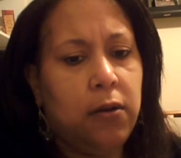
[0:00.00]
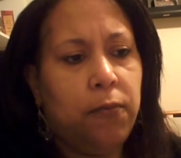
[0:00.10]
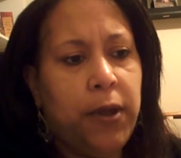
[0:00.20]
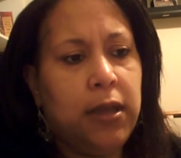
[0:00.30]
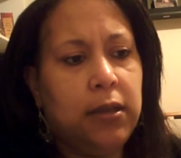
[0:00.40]

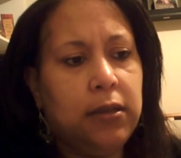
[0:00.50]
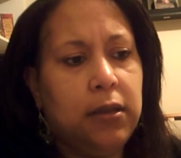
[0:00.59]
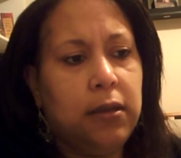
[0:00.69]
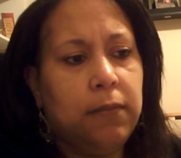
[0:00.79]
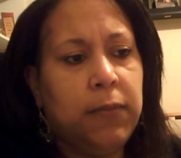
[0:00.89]
weight
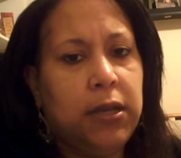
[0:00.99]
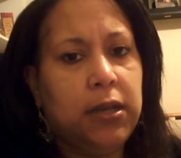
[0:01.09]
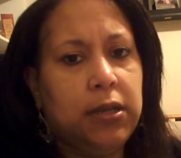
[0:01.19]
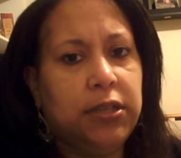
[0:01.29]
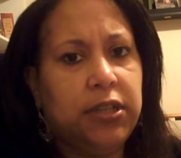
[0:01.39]

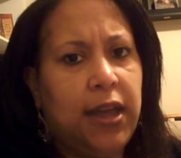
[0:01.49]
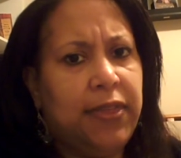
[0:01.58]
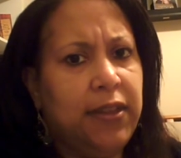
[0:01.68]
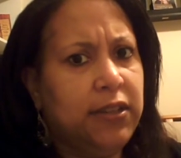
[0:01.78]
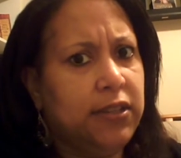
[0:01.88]
because I
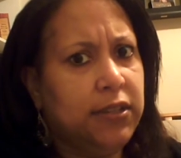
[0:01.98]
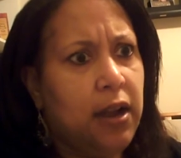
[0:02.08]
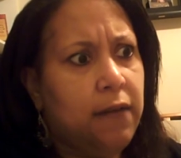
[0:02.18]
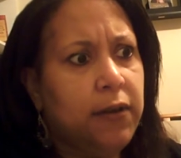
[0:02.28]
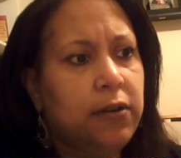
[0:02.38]
think she's
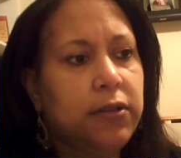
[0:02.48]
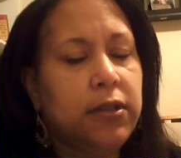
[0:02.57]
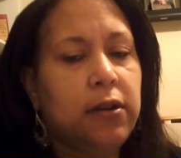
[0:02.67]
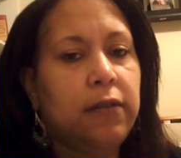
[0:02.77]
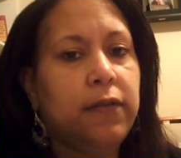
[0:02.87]
starving
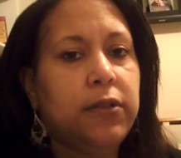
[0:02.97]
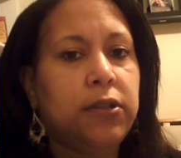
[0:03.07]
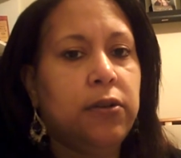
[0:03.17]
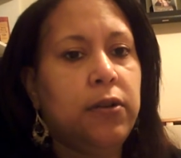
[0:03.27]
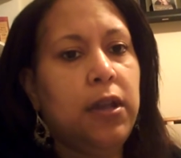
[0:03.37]
herself.
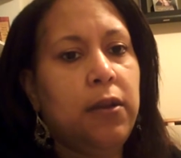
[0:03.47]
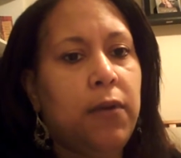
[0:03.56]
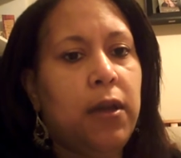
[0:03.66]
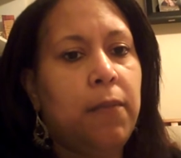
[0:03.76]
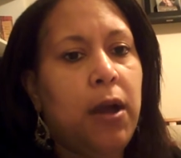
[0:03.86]
So
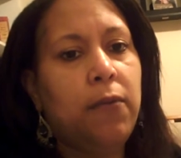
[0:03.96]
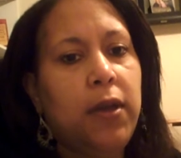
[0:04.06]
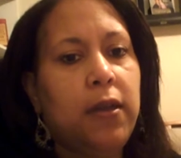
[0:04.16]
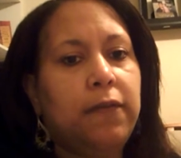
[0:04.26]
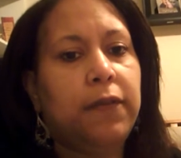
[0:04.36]
anyway, my
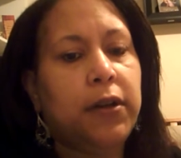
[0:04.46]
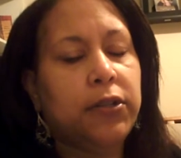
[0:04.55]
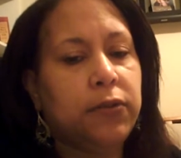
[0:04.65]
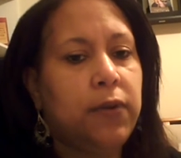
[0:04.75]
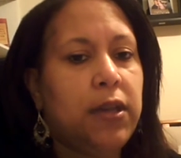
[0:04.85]
weight
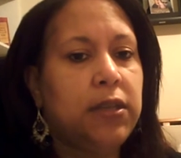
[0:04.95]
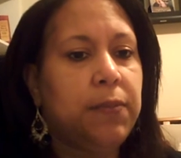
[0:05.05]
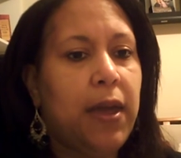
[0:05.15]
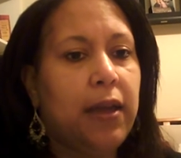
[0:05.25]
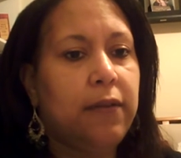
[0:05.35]
fluctuates
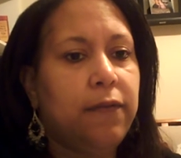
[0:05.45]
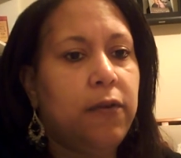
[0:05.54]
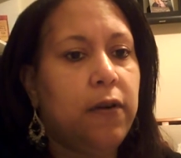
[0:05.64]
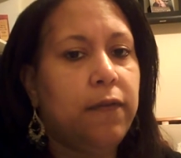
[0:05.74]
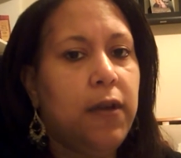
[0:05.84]
back and
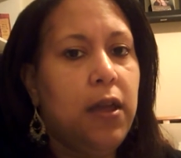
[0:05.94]
forth.